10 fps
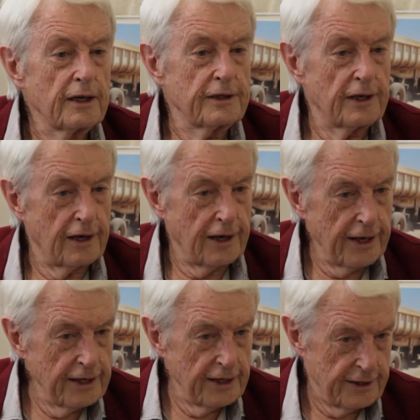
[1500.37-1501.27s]
the
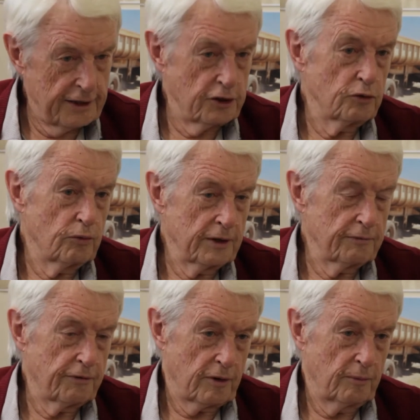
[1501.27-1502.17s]
layer that you want
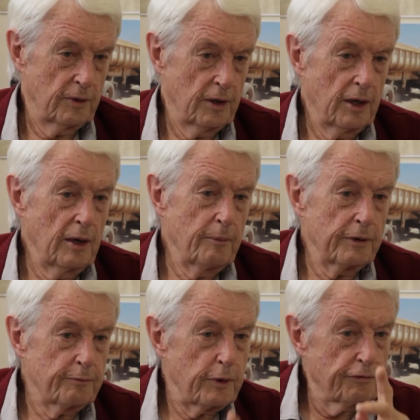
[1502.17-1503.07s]
from.
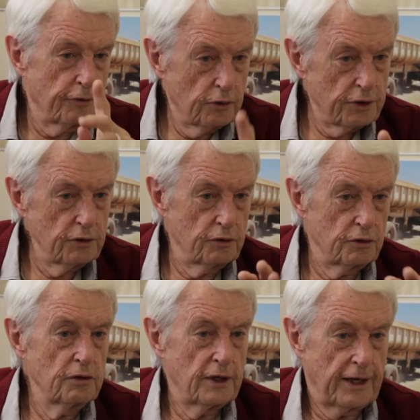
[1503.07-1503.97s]
But before you
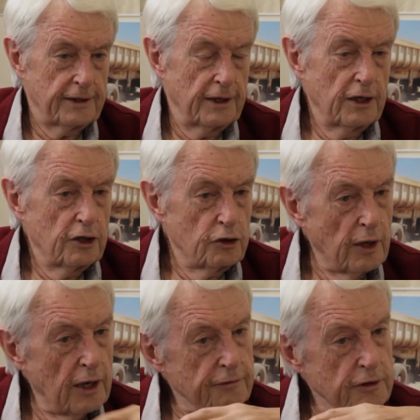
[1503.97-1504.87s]
do that, you
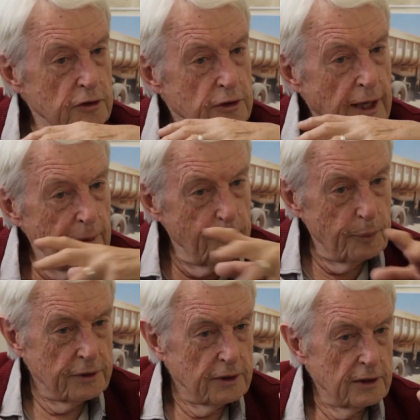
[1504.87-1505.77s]
have to
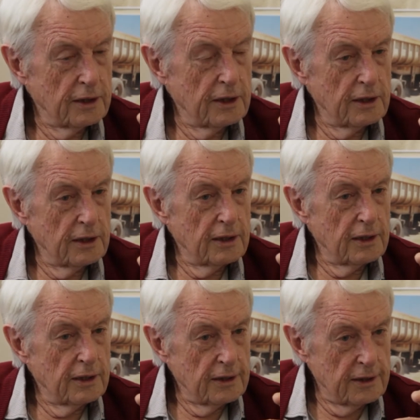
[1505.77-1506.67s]
dampen
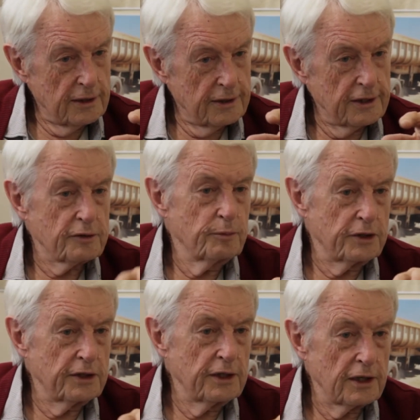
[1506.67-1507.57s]
this
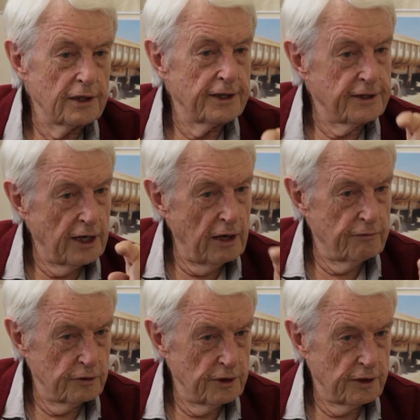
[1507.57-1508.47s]
material that you have
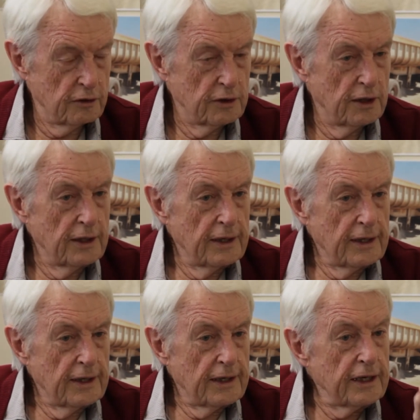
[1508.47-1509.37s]
on the road
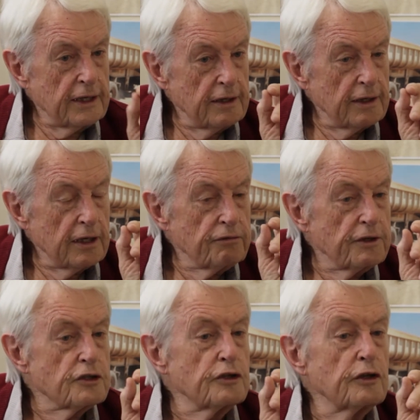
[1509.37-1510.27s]
if
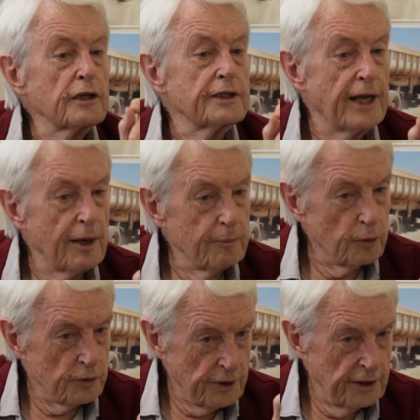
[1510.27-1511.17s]
it's not damp
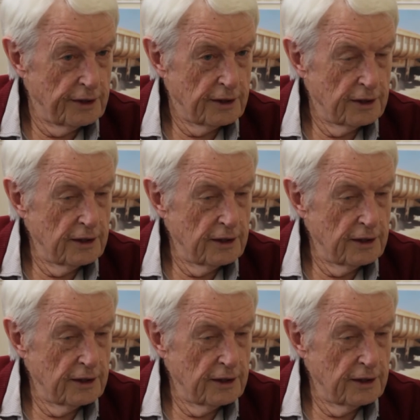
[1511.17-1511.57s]
already.